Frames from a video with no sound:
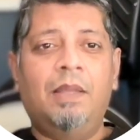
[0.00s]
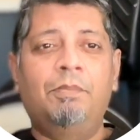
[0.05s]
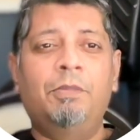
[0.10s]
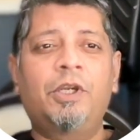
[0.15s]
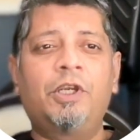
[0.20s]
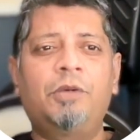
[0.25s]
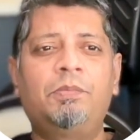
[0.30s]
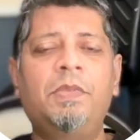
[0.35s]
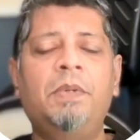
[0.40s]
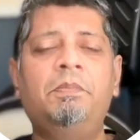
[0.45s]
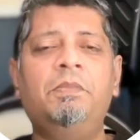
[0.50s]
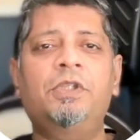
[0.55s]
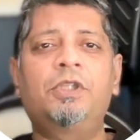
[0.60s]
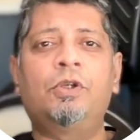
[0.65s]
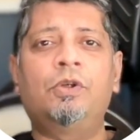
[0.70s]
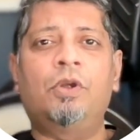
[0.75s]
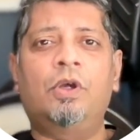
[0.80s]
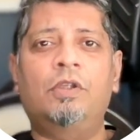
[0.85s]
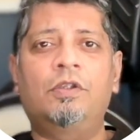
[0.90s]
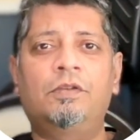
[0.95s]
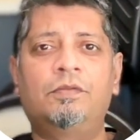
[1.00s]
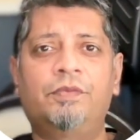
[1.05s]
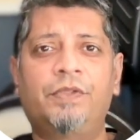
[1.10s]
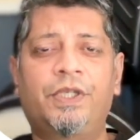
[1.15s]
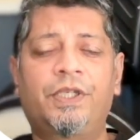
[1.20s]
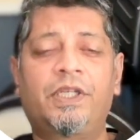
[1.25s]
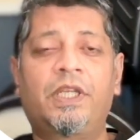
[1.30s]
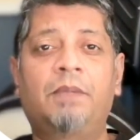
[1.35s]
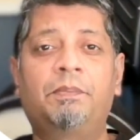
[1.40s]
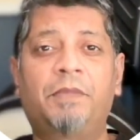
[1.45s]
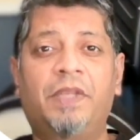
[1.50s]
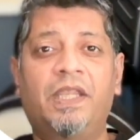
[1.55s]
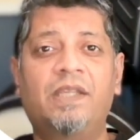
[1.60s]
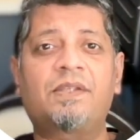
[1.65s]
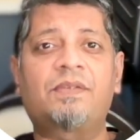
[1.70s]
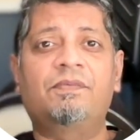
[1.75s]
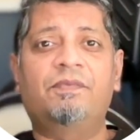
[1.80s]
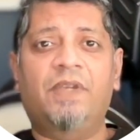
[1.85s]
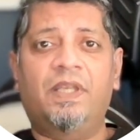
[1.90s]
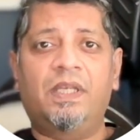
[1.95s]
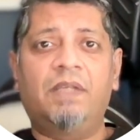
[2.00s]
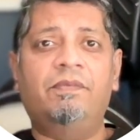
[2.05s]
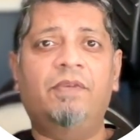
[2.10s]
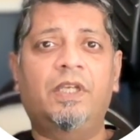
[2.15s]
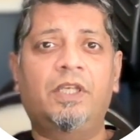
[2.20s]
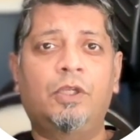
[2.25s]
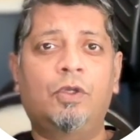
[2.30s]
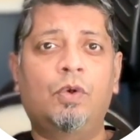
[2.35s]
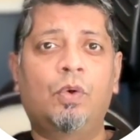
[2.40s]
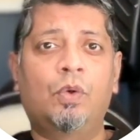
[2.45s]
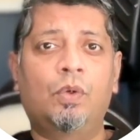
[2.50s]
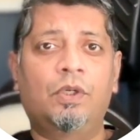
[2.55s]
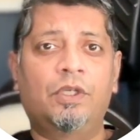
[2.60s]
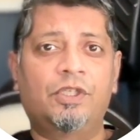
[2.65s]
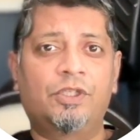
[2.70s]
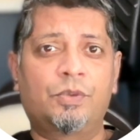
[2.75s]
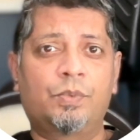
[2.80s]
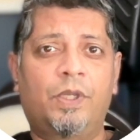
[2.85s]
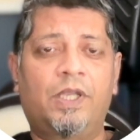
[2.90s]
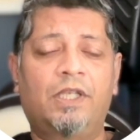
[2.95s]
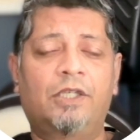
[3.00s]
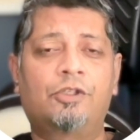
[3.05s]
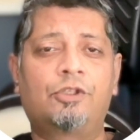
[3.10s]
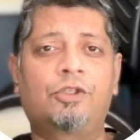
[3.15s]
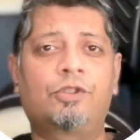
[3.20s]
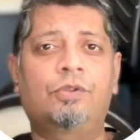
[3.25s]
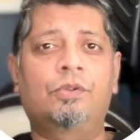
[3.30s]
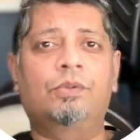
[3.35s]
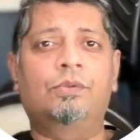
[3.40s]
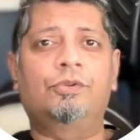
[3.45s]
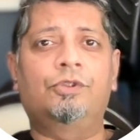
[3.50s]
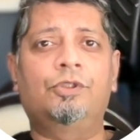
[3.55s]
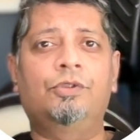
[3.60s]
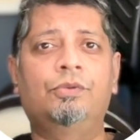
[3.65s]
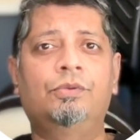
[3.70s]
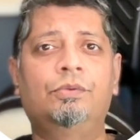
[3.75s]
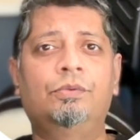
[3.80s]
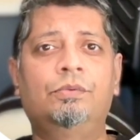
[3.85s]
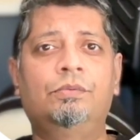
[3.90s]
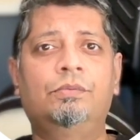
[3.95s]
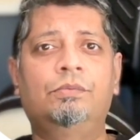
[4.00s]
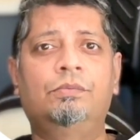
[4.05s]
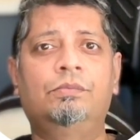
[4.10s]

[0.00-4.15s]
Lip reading: But remember, the north of Vietnam gets very, very cold as well. So you